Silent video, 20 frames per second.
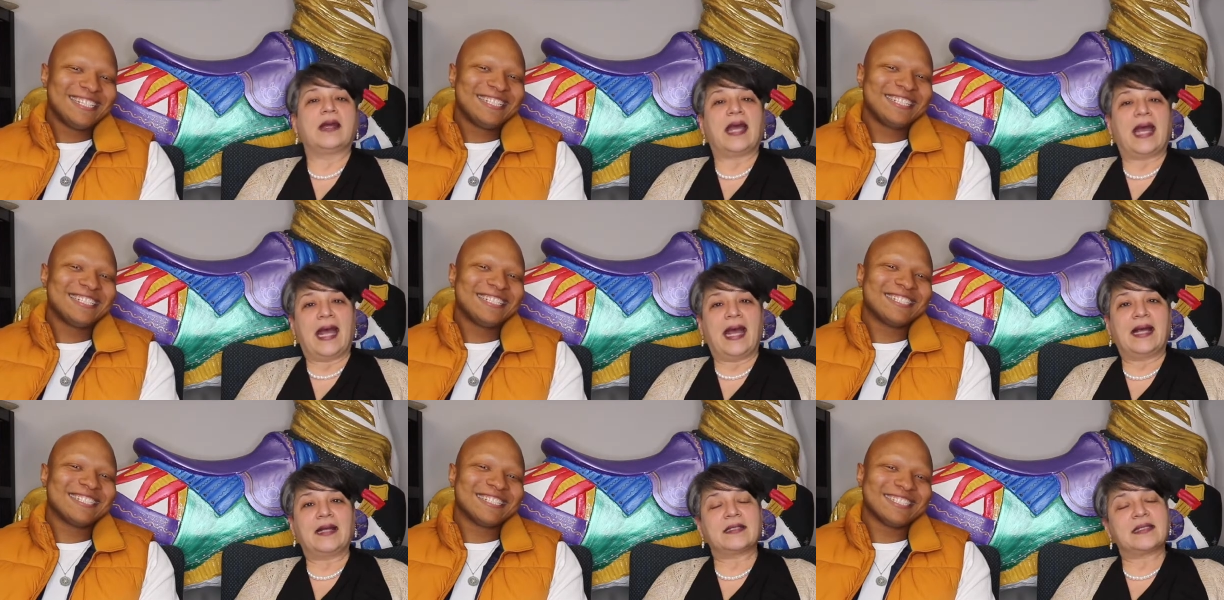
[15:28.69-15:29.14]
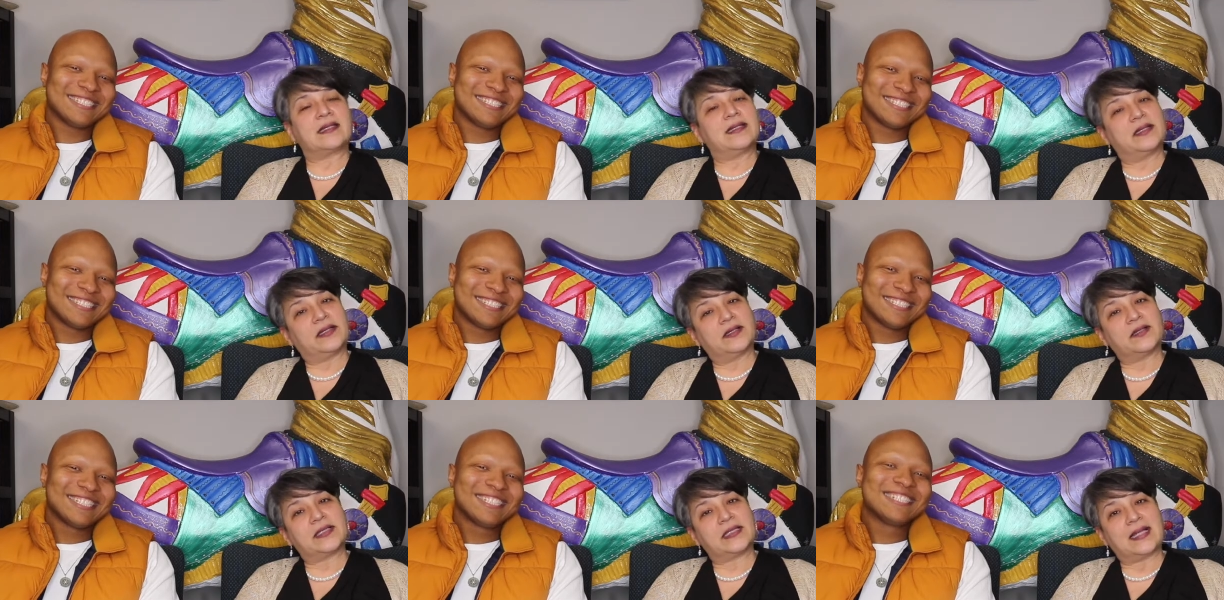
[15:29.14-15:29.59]
Speaker 1: at
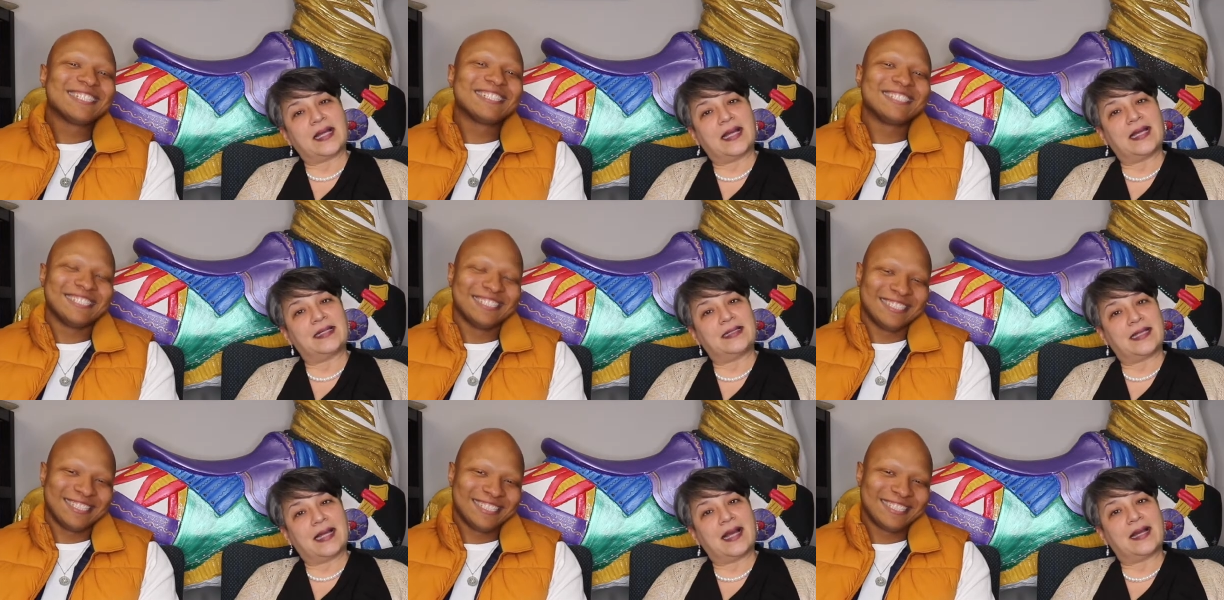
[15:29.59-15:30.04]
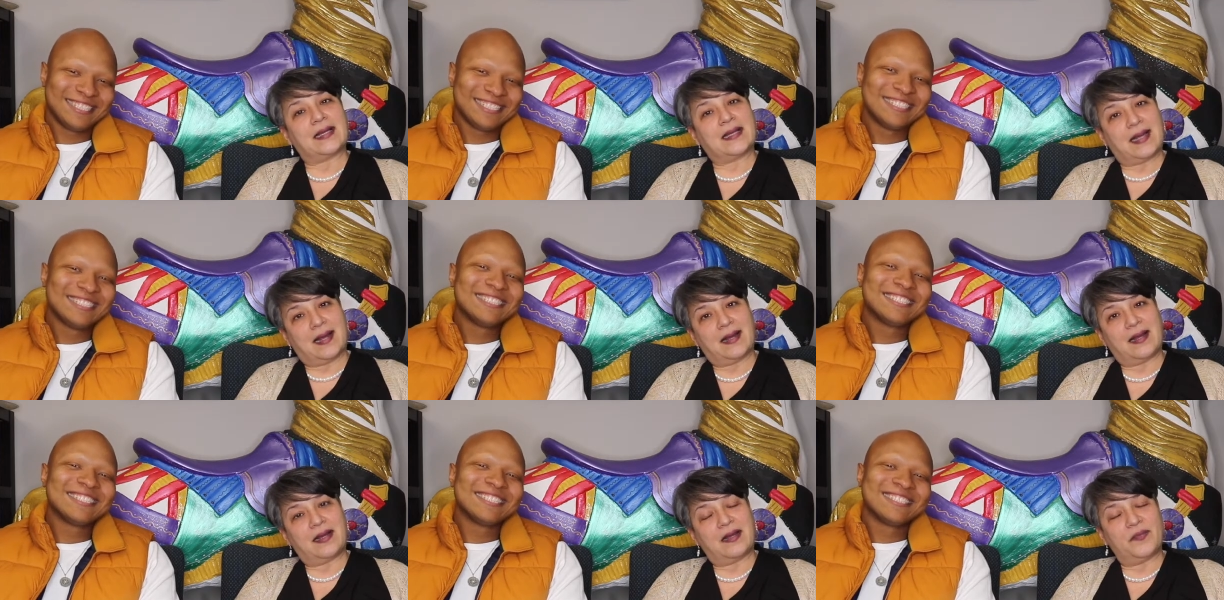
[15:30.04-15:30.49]

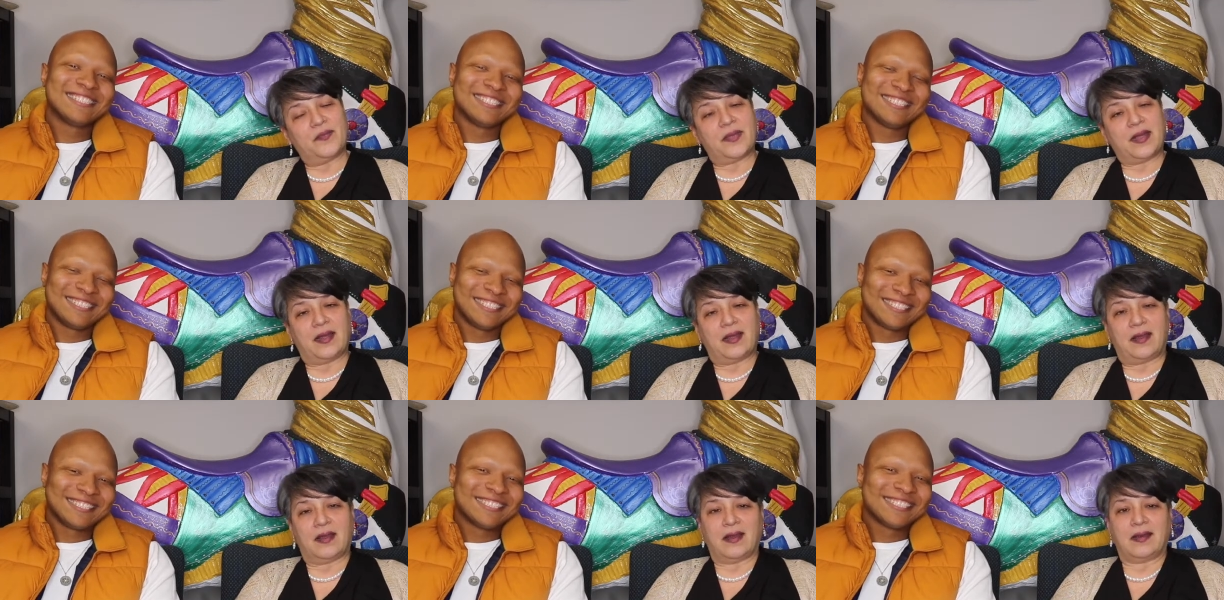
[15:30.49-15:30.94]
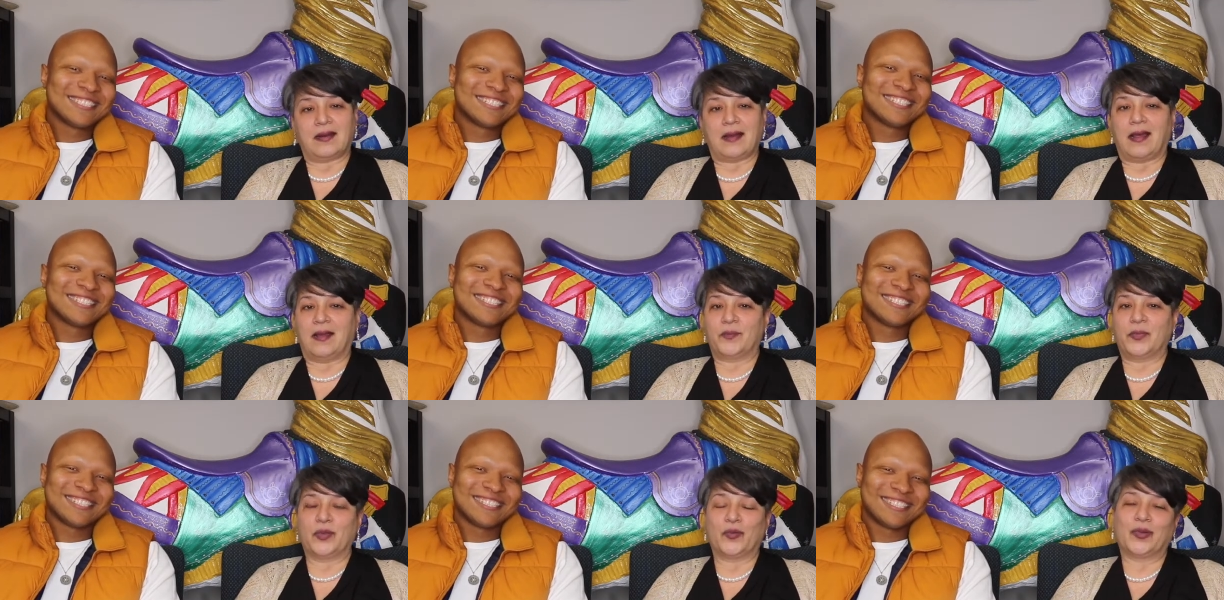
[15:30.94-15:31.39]
hillside.com. And
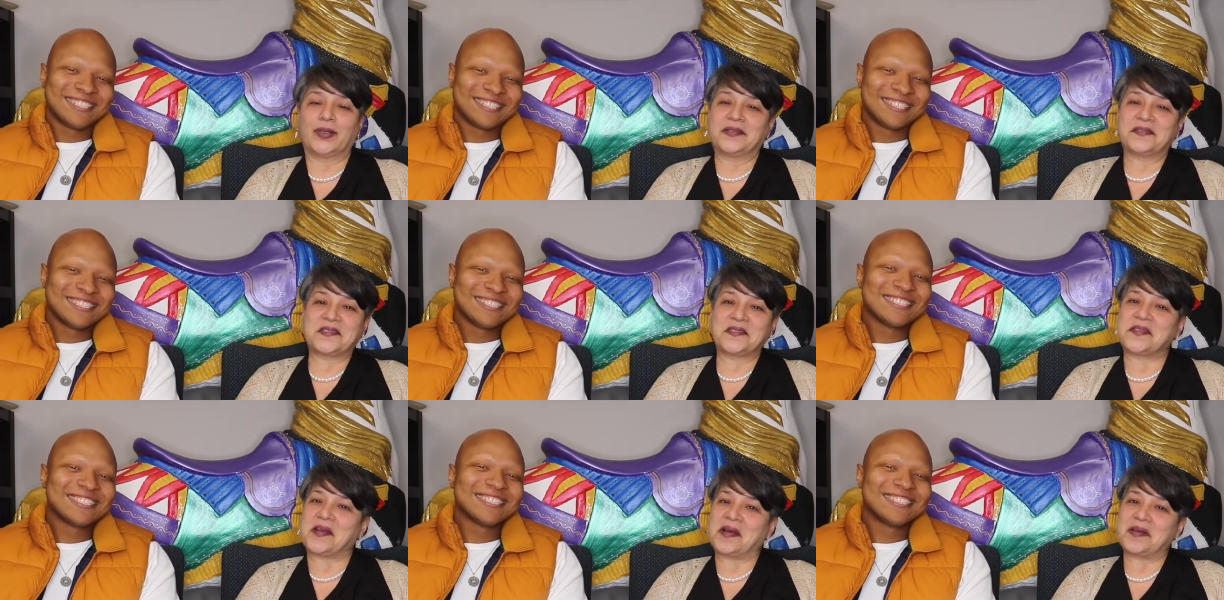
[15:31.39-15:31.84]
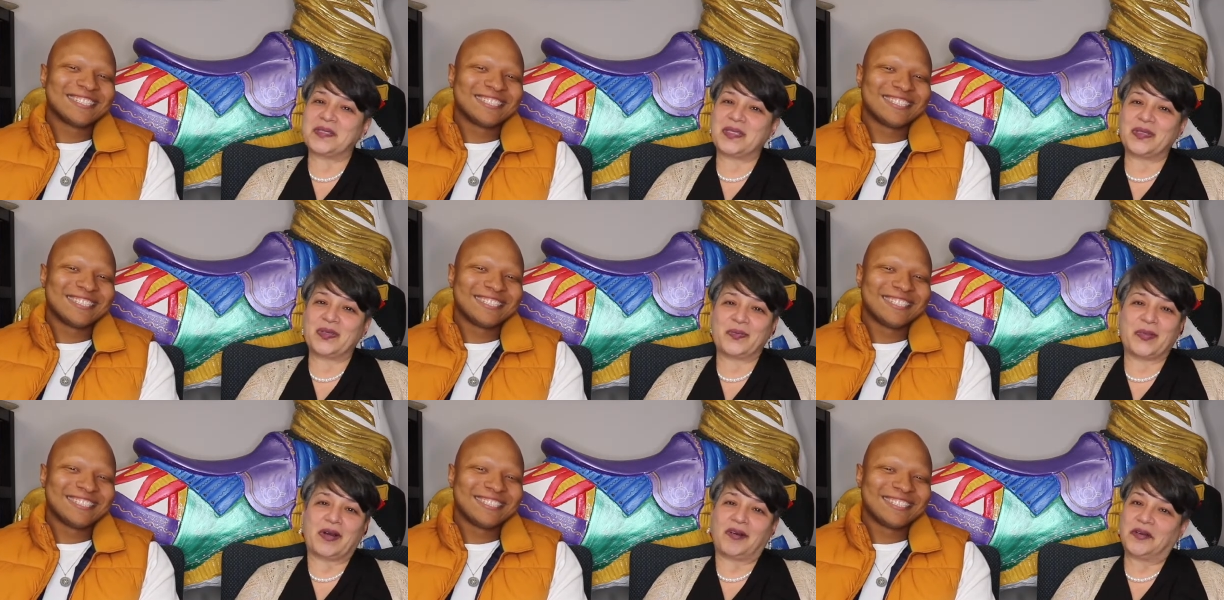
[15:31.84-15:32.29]
I'd be willing to talk
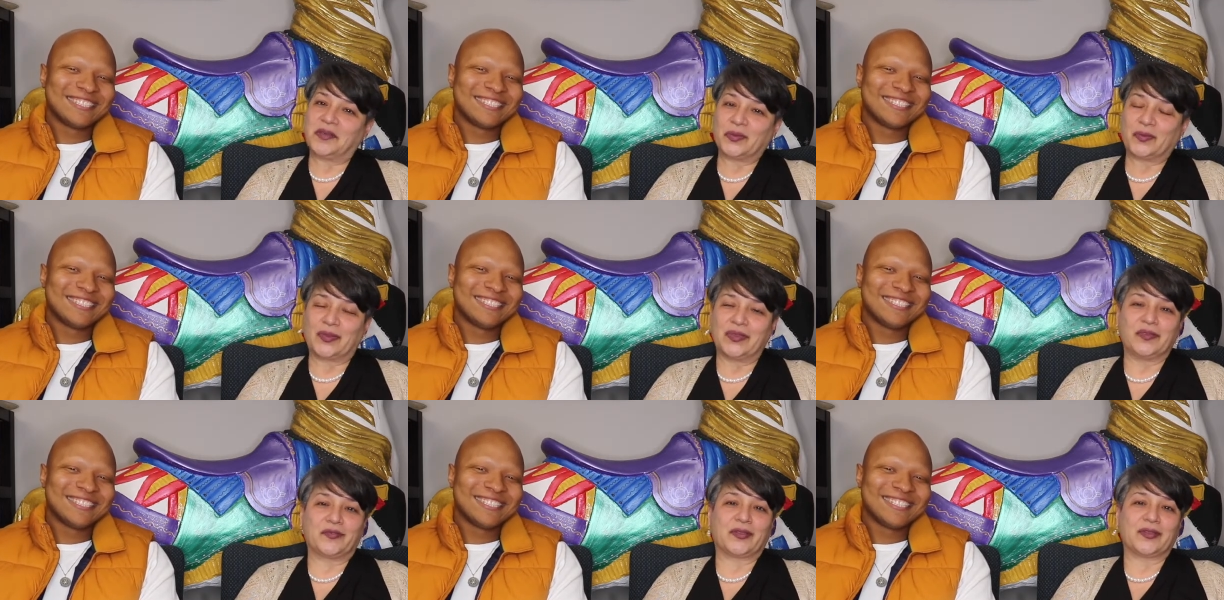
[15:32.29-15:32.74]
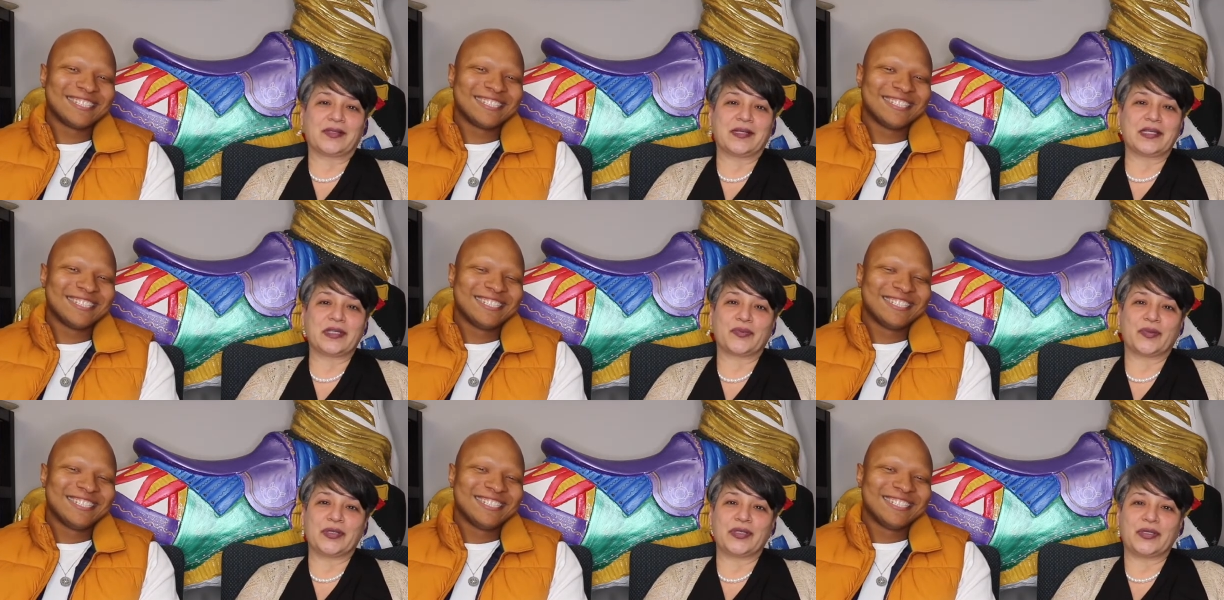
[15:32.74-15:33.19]
to you about all the wonderful
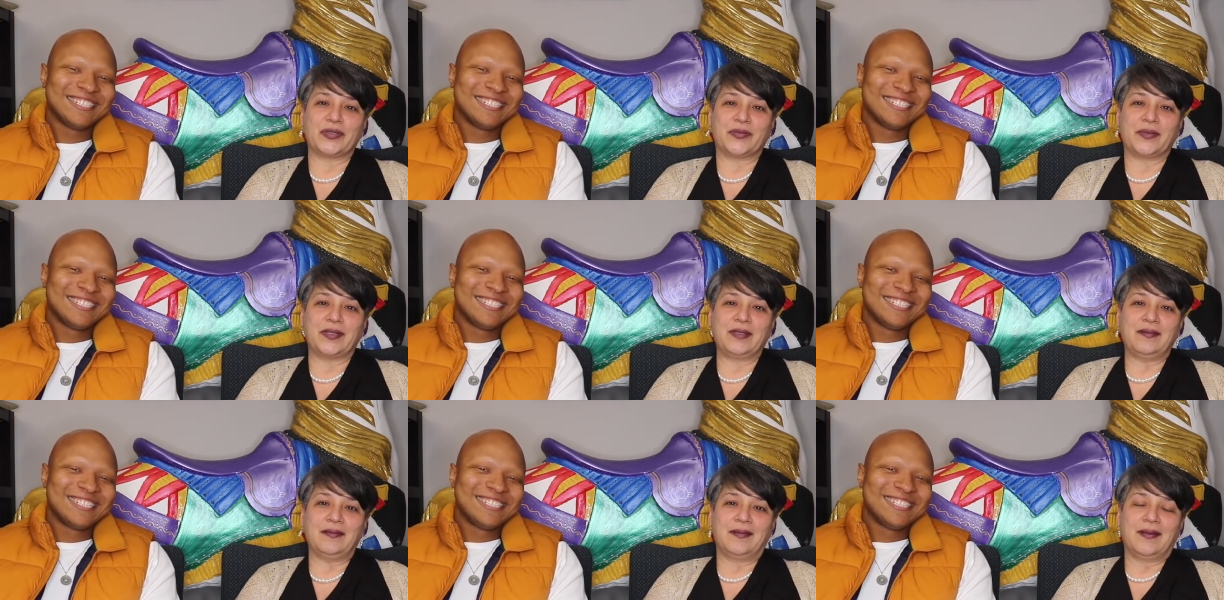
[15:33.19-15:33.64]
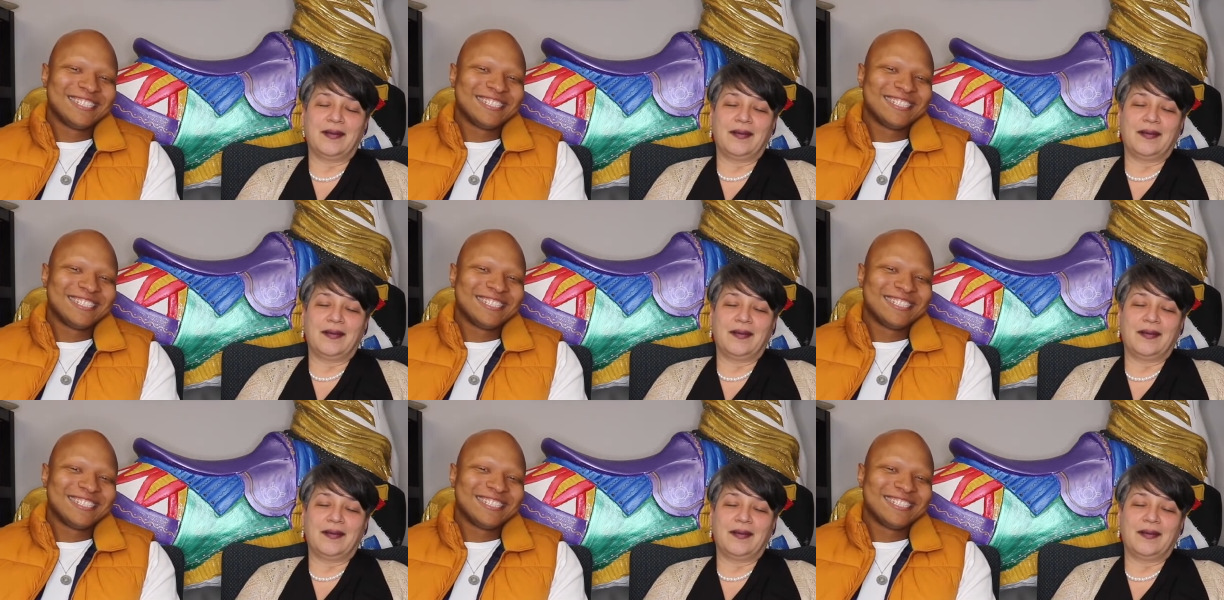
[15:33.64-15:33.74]
things we're doing